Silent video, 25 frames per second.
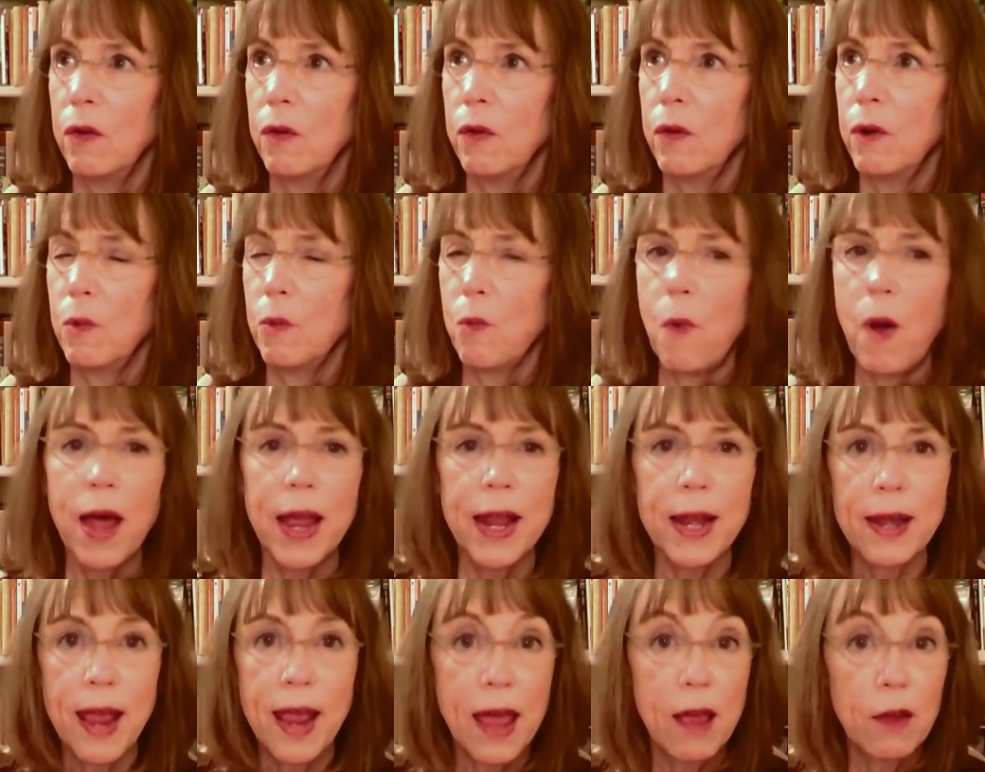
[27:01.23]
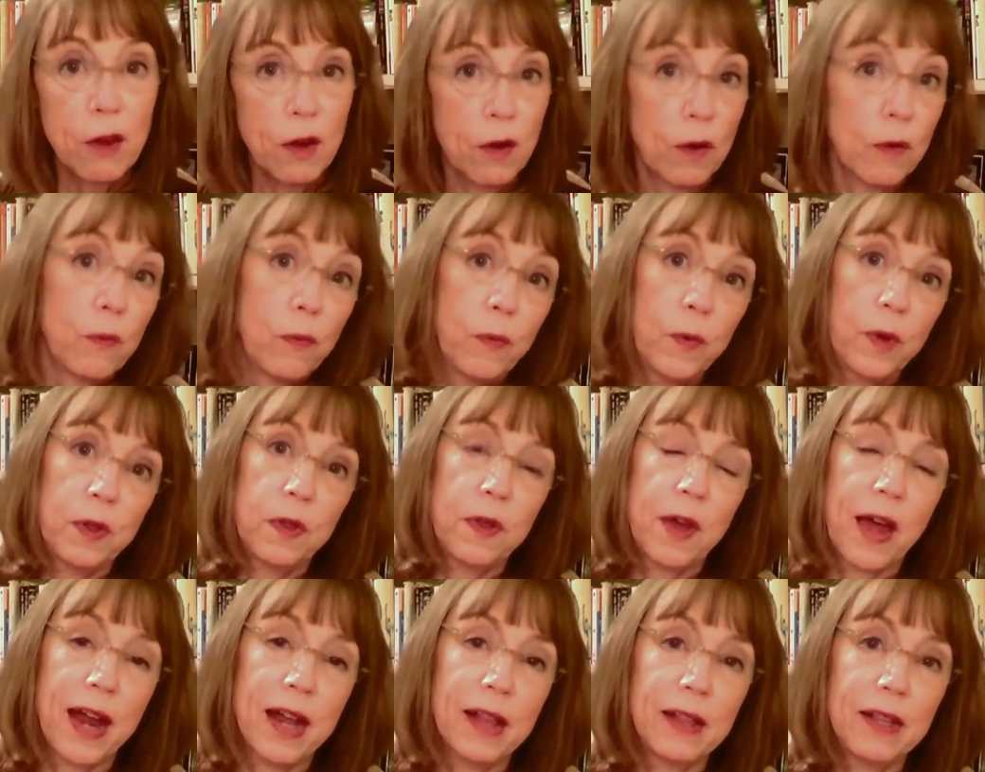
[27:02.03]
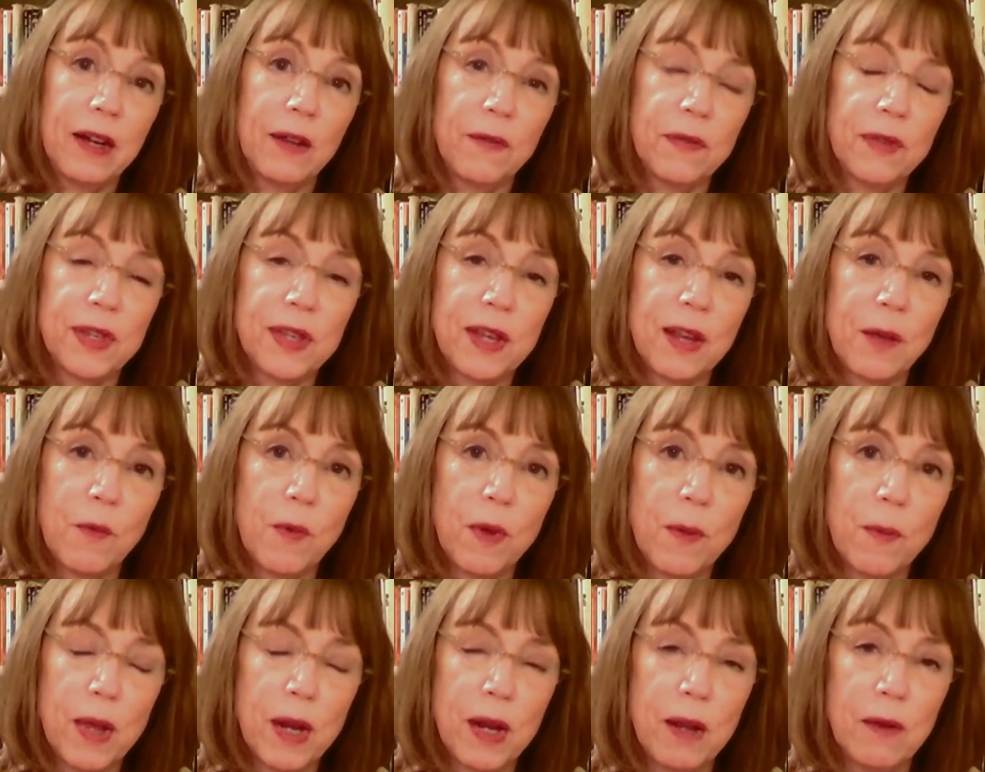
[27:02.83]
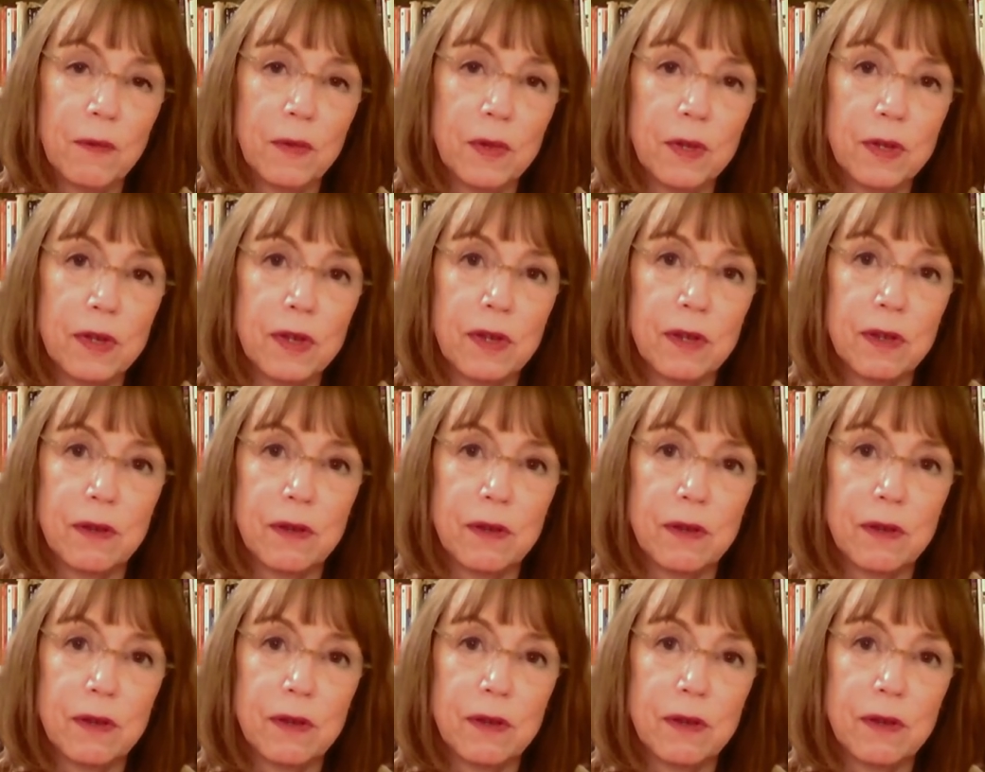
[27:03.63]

or why now? You know, with Island of Sea Women, it was